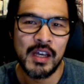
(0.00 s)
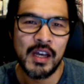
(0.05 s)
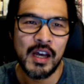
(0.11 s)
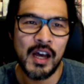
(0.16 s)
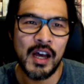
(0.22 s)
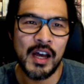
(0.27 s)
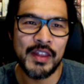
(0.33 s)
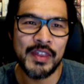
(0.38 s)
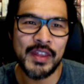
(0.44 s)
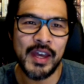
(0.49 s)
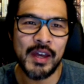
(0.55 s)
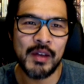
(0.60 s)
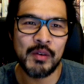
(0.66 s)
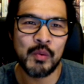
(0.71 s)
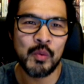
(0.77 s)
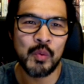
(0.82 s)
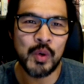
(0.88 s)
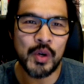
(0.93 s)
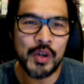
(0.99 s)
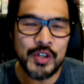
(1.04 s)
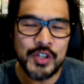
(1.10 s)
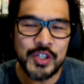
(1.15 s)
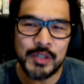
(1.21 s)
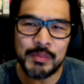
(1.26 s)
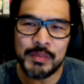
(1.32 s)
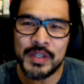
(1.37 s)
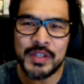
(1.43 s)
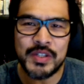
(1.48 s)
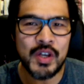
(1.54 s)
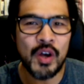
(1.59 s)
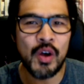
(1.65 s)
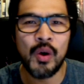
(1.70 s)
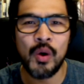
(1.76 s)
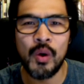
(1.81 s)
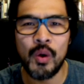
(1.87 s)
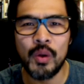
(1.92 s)
that worship is a
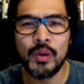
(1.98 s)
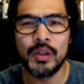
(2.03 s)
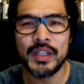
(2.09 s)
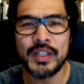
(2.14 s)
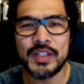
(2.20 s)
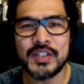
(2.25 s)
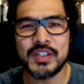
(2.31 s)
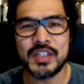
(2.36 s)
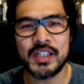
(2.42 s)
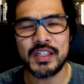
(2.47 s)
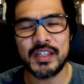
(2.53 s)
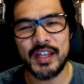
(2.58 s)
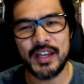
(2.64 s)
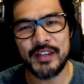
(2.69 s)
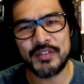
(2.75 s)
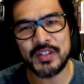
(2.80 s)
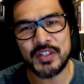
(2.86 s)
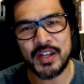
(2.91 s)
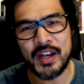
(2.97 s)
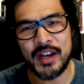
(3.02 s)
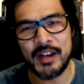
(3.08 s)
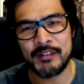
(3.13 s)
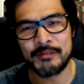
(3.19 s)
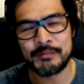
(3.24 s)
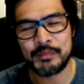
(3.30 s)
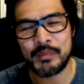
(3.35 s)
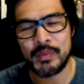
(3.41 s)
holistic lifestyle.